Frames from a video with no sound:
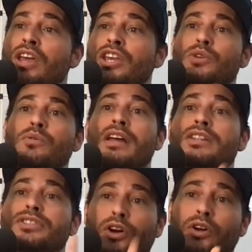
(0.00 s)
you then
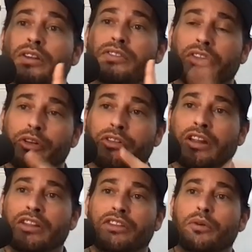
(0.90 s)
turn the solution
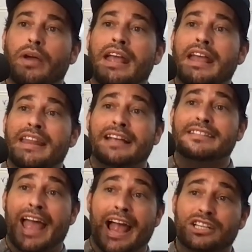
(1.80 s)
into a next
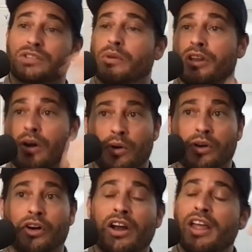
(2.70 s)
action with an
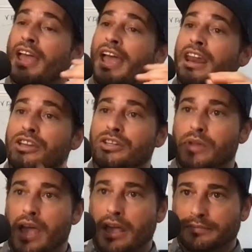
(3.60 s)
owner and a due
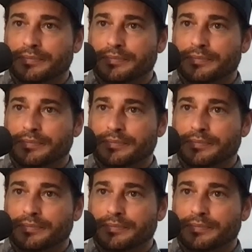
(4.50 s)
date.